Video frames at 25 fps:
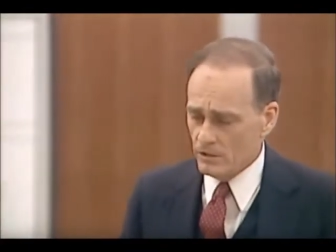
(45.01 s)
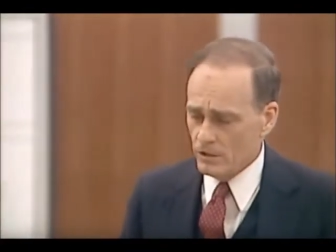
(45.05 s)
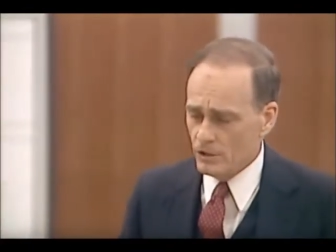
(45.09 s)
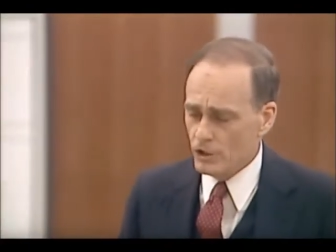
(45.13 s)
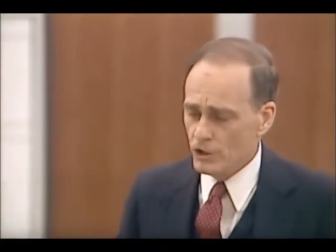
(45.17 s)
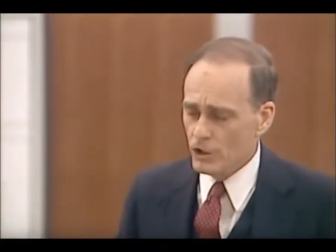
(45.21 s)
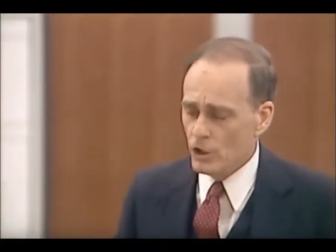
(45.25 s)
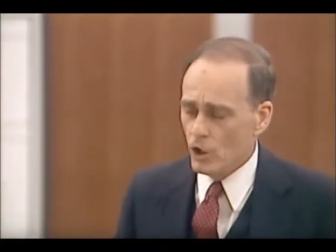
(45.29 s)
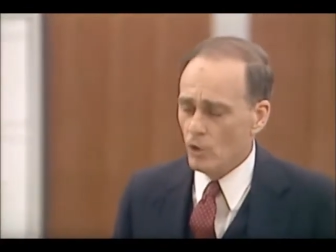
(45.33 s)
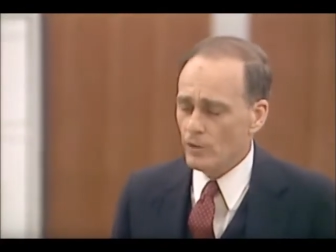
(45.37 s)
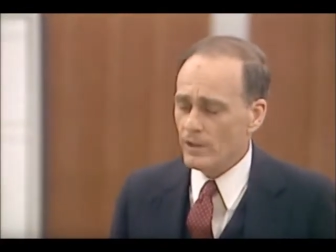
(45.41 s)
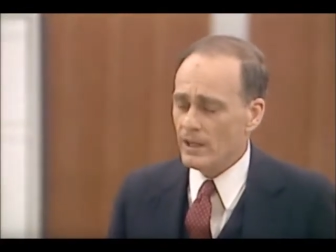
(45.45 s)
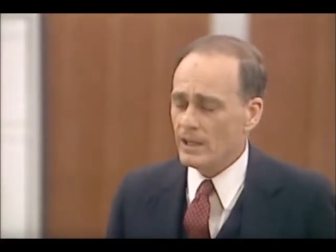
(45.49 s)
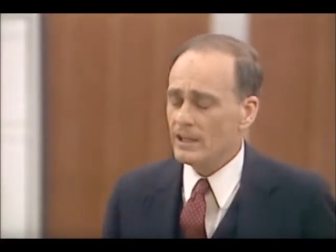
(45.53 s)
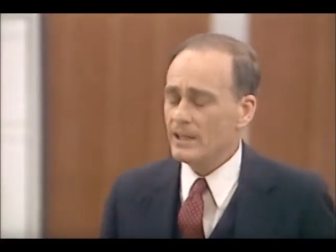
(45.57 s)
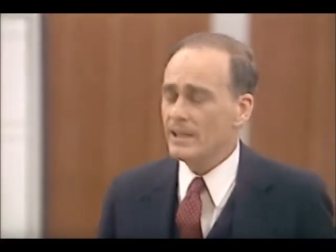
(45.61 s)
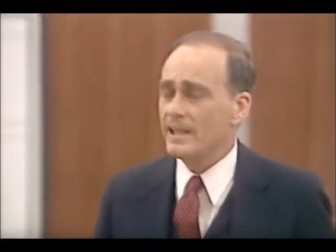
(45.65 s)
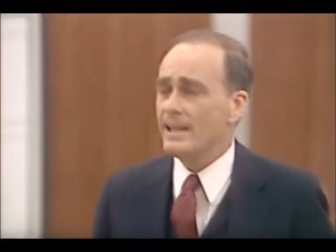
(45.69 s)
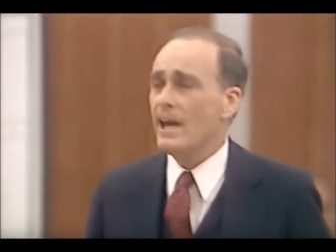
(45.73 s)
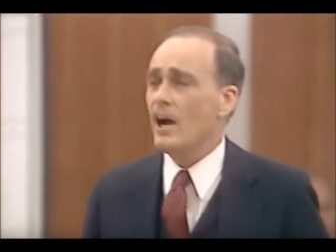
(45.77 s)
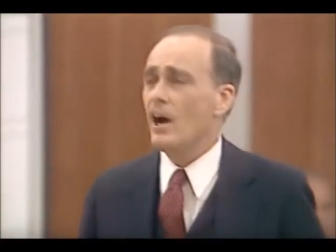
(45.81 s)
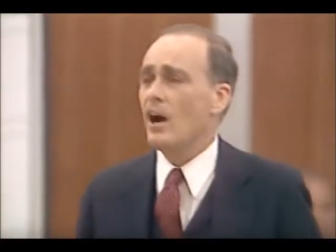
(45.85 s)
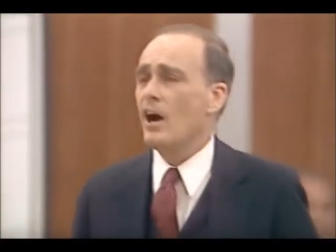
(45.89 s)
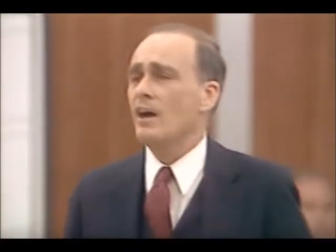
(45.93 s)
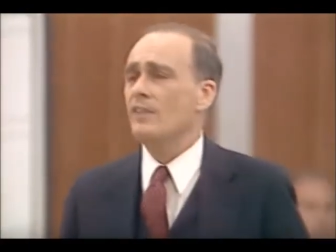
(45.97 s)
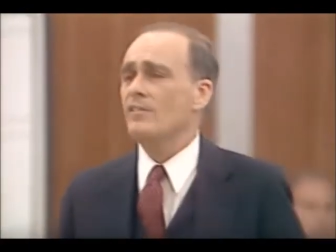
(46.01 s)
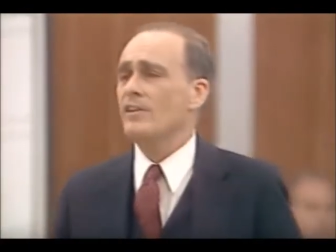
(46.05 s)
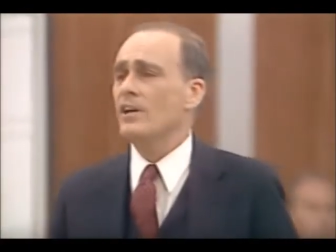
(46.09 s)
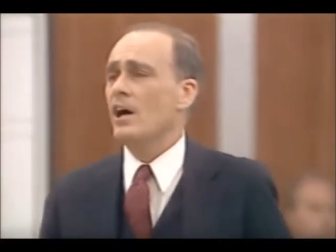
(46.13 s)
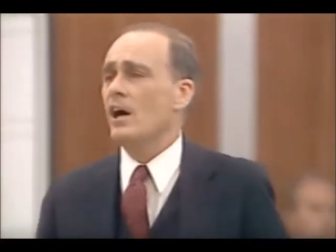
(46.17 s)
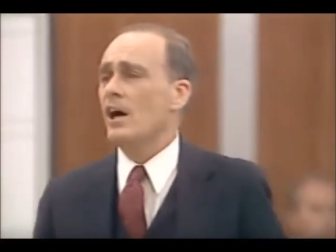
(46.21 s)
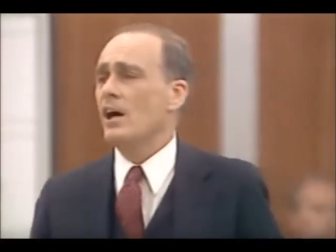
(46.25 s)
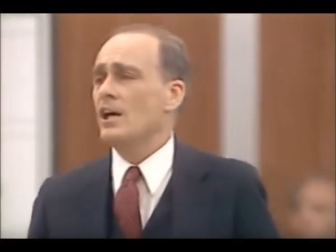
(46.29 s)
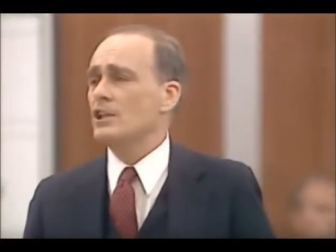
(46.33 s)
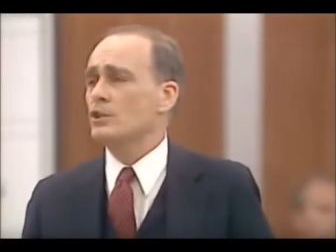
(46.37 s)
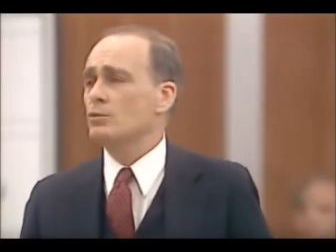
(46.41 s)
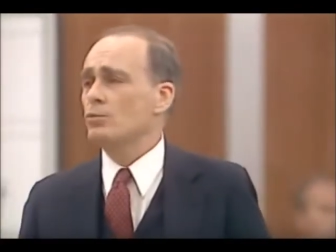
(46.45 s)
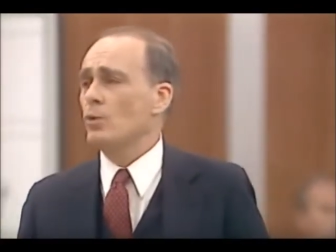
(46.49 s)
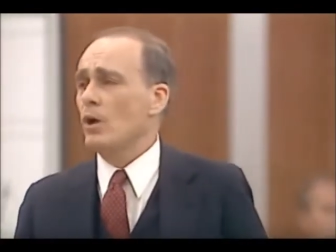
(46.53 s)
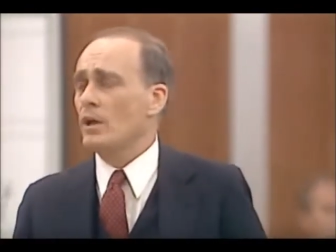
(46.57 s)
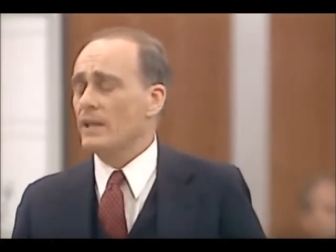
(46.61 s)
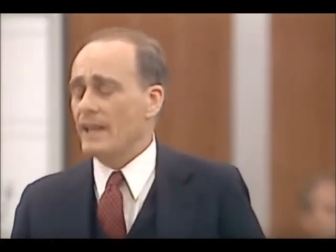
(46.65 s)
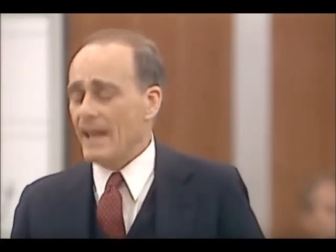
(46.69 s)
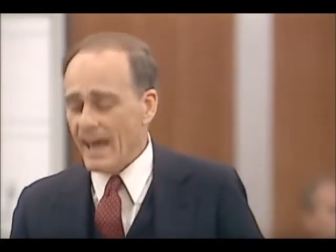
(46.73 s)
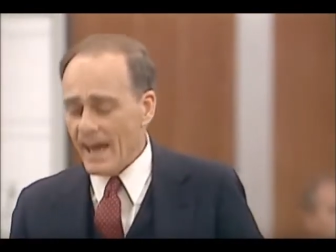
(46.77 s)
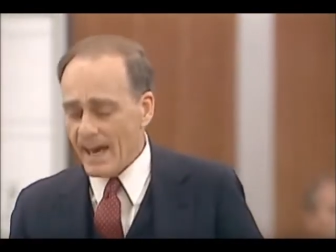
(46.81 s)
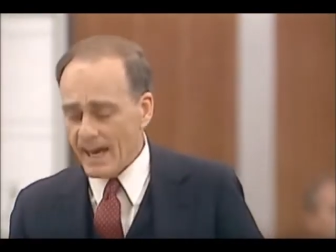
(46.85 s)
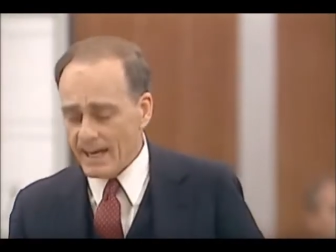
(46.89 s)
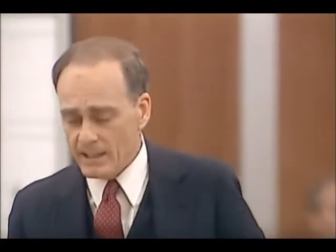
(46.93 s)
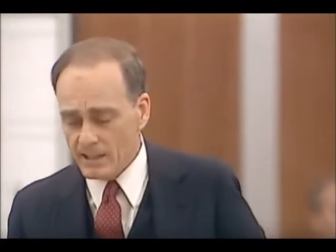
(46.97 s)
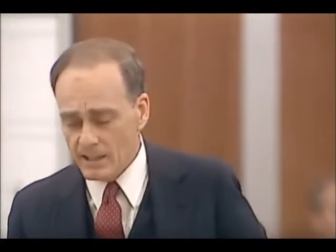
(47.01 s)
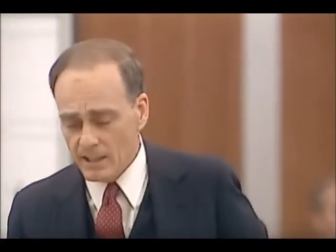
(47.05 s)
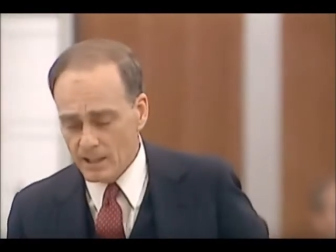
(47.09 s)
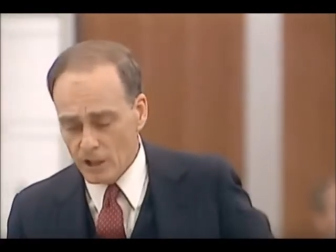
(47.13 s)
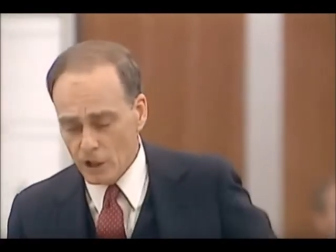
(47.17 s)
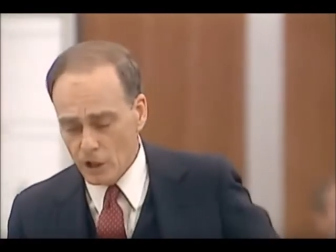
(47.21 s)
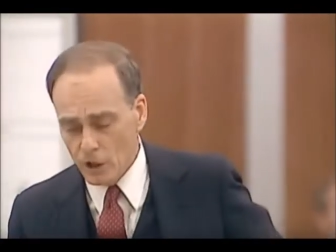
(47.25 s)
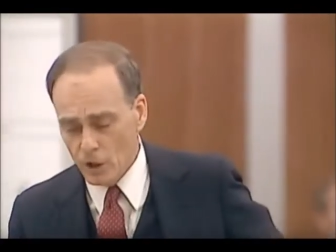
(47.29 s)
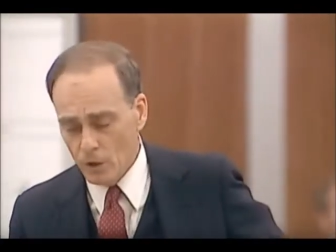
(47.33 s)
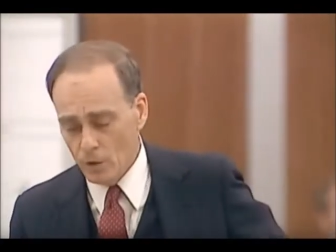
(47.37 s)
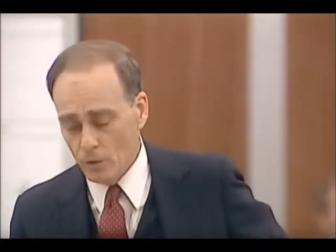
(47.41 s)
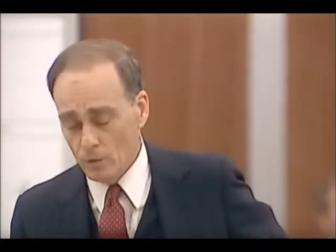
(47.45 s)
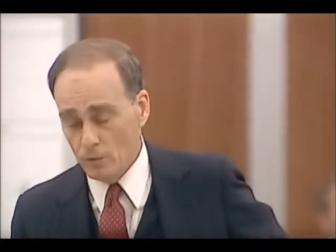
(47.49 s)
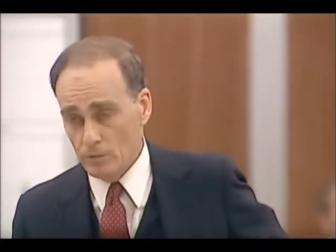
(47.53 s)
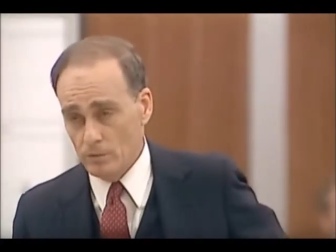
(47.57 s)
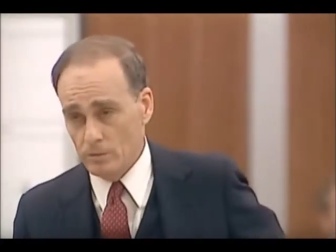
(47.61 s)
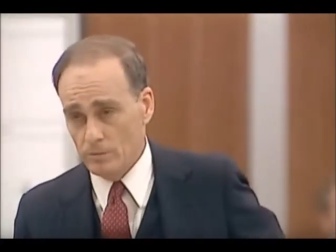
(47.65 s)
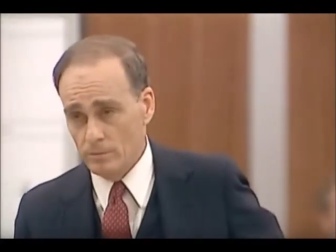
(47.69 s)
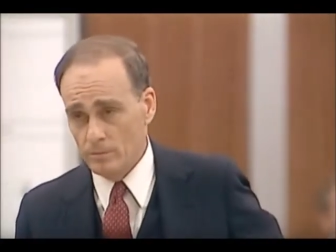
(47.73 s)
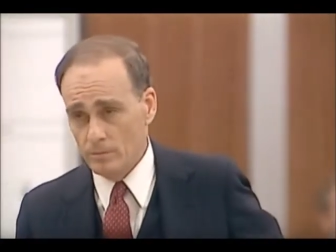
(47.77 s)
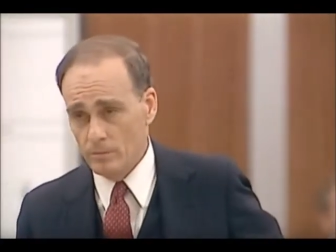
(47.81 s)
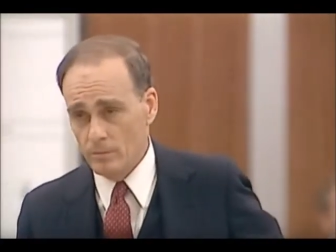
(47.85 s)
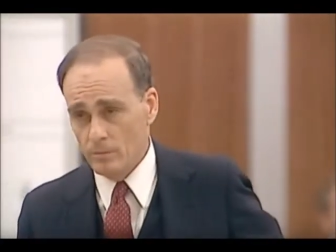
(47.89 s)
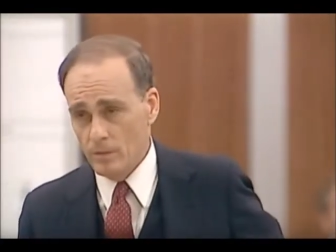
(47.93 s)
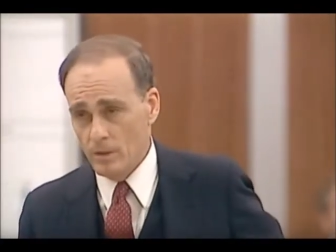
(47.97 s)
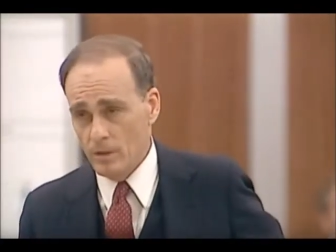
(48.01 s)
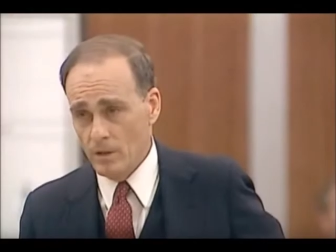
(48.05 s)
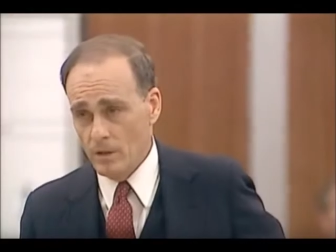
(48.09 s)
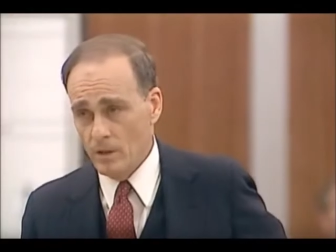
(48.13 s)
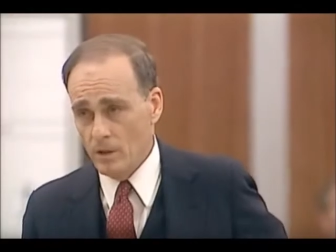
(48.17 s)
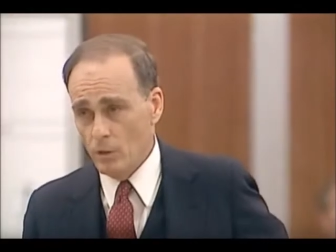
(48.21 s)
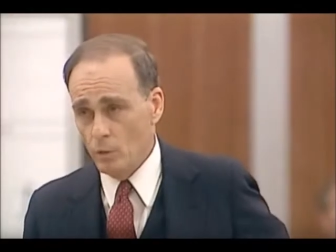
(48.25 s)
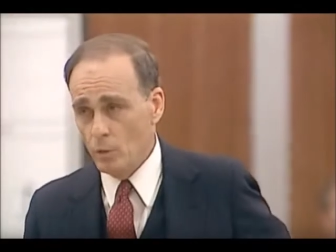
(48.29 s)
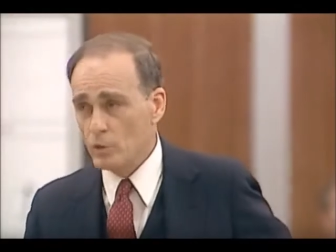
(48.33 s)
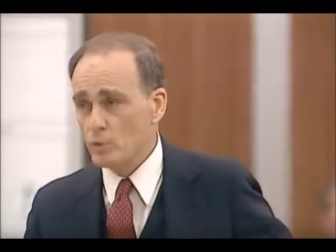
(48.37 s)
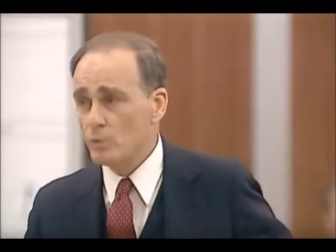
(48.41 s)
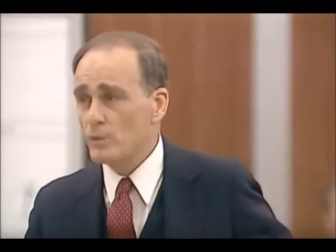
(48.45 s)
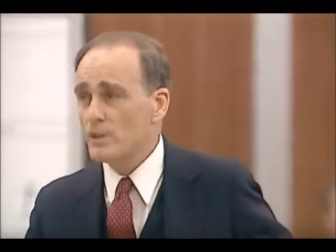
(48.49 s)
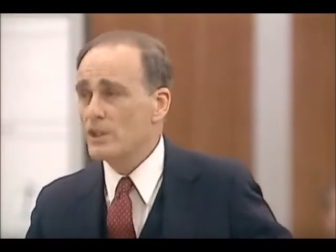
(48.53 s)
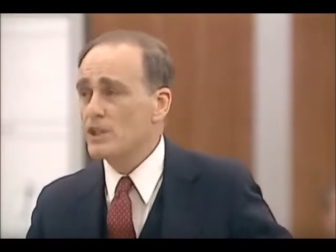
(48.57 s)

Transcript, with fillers: to show that Lee Harvey Oswald, acting alone, was